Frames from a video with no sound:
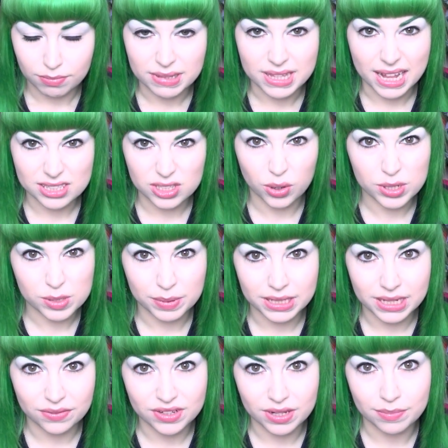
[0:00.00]
My dad's always
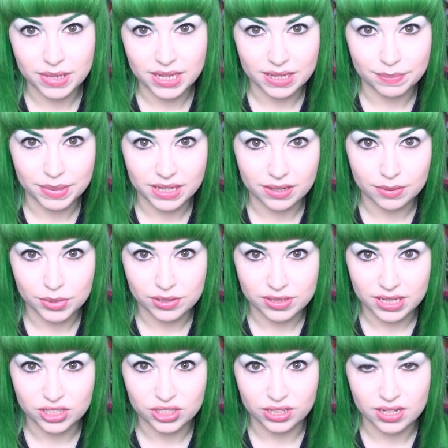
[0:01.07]
believed in me being a
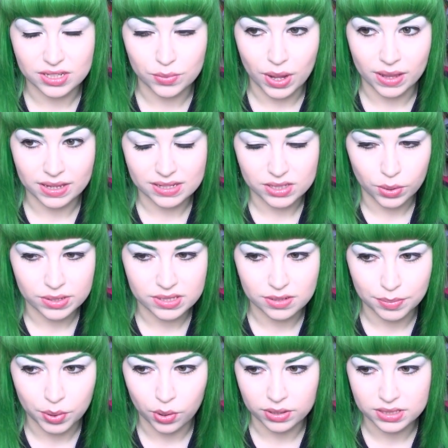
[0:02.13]
musician as well, and he's always
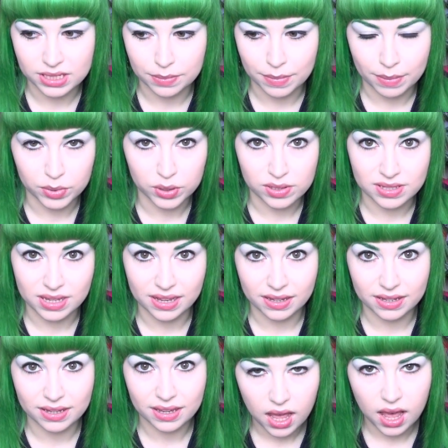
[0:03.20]
supported my
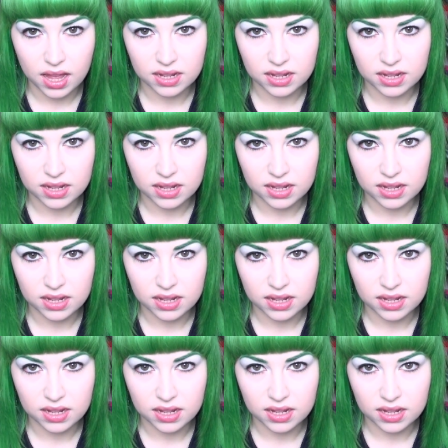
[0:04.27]
music.